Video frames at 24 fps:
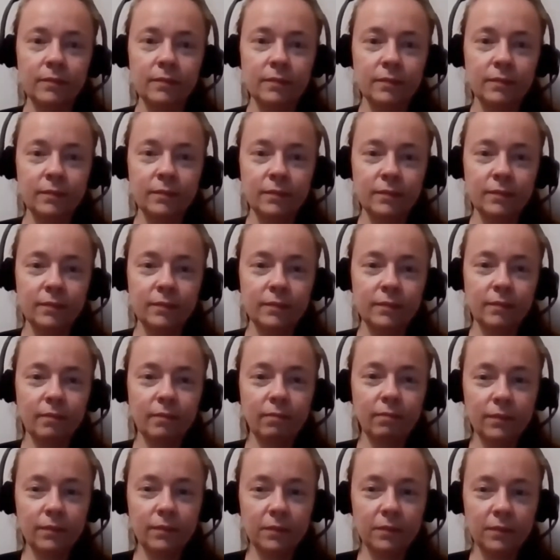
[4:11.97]

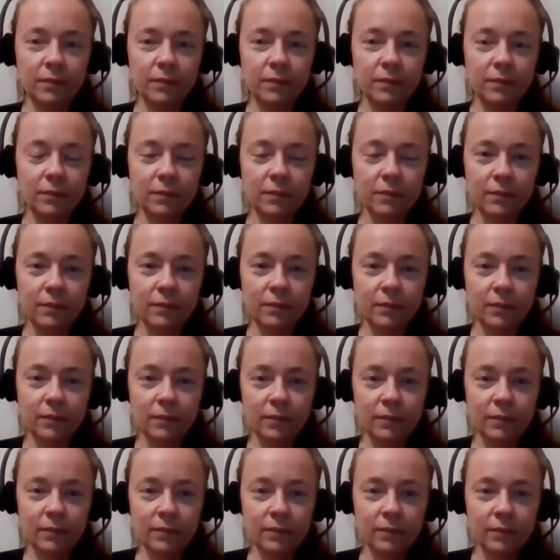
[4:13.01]

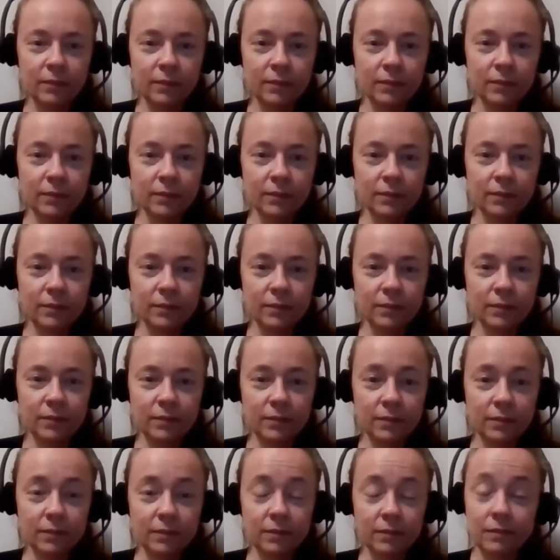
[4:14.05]

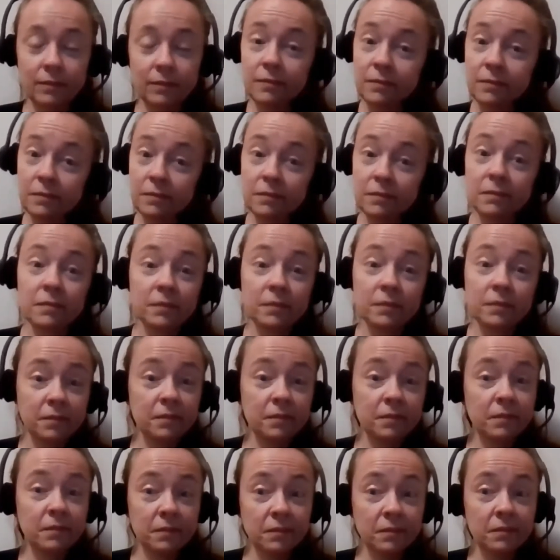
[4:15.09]

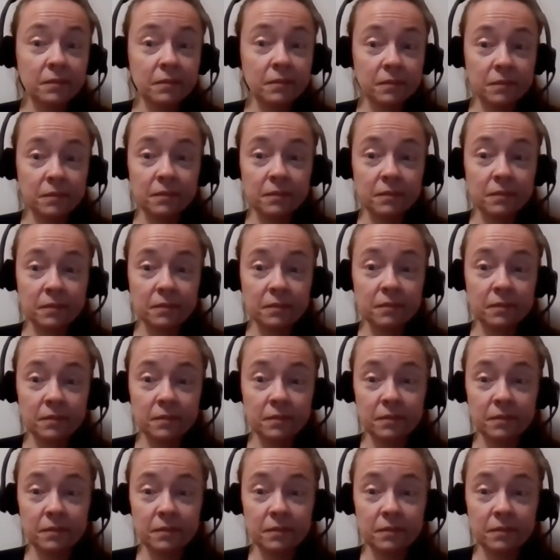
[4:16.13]
(silent)